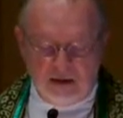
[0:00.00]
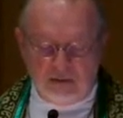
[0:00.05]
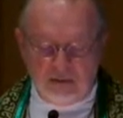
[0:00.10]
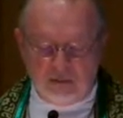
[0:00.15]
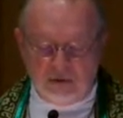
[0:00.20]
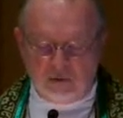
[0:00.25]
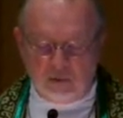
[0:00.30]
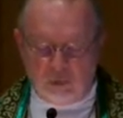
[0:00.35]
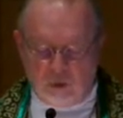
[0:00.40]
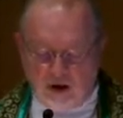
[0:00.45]

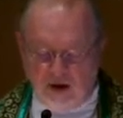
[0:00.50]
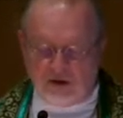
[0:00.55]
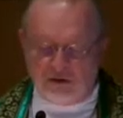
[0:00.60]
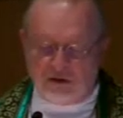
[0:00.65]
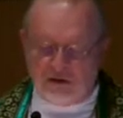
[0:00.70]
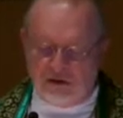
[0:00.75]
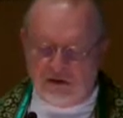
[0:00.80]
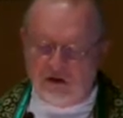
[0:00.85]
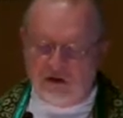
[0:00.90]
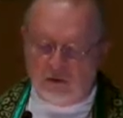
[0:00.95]
but one
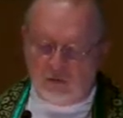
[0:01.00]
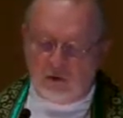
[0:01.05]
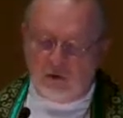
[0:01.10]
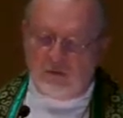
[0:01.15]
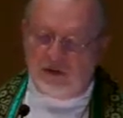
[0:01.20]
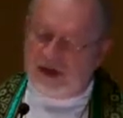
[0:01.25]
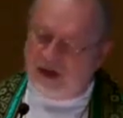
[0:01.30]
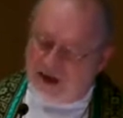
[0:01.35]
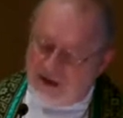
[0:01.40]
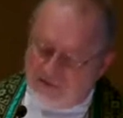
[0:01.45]
third will
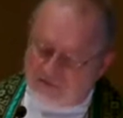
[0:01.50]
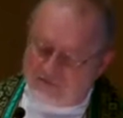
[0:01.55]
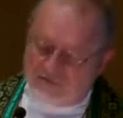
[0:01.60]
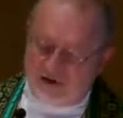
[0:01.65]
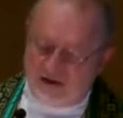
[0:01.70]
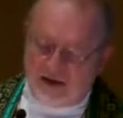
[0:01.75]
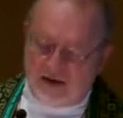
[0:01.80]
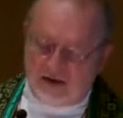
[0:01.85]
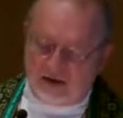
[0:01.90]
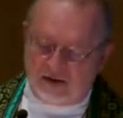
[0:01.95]
be left
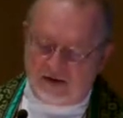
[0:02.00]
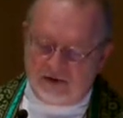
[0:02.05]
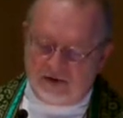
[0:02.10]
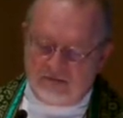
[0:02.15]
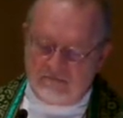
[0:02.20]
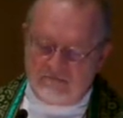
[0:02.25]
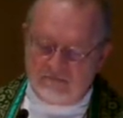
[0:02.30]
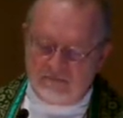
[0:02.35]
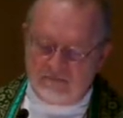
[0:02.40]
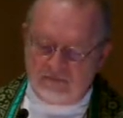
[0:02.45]
in it.
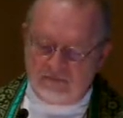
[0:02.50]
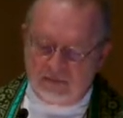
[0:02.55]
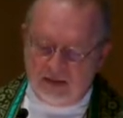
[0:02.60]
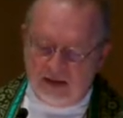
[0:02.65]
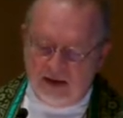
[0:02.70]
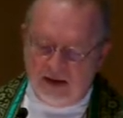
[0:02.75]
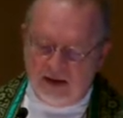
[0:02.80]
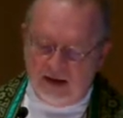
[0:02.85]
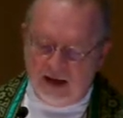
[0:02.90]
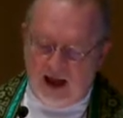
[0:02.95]

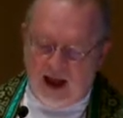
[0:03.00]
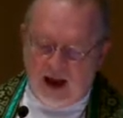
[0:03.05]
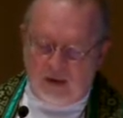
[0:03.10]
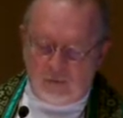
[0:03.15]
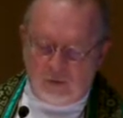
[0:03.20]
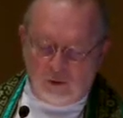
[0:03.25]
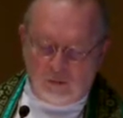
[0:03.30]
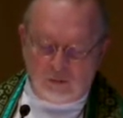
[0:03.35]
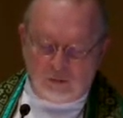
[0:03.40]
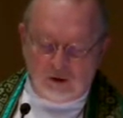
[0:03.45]
I
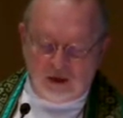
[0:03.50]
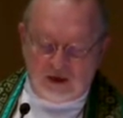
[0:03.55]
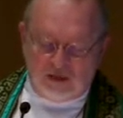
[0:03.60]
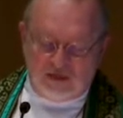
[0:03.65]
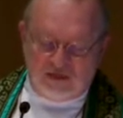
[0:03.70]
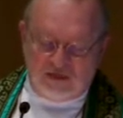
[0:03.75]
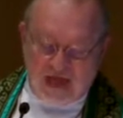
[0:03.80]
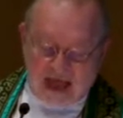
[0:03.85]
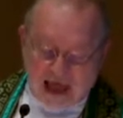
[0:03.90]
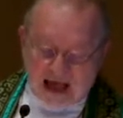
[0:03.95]
will
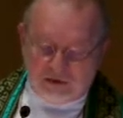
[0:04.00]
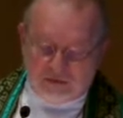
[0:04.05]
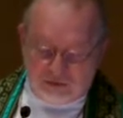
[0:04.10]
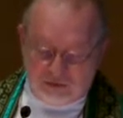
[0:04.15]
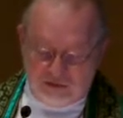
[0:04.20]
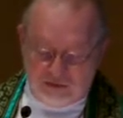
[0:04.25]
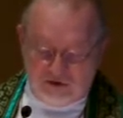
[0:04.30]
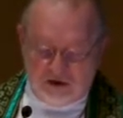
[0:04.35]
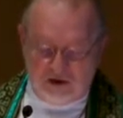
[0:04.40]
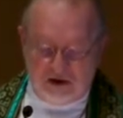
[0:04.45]
put that
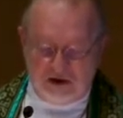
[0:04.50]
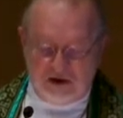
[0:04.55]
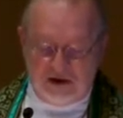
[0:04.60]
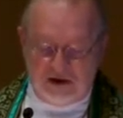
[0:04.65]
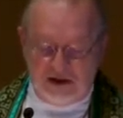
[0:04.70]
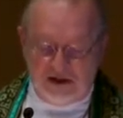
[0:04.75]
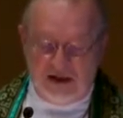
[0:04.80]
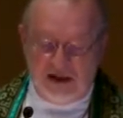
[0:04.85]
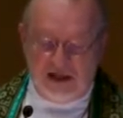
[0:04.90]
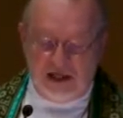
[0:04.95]
third
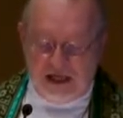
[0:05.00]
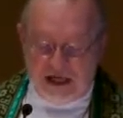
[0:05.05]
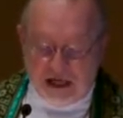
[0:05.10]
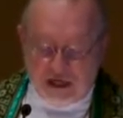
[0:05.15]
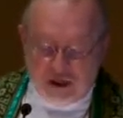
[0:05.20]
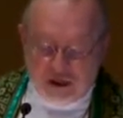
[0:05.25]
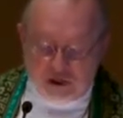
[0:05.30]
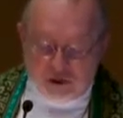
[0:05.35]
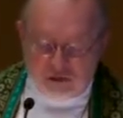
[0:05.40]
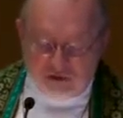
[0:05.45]

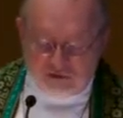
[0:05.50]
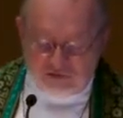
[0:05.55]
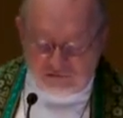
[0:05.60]
into the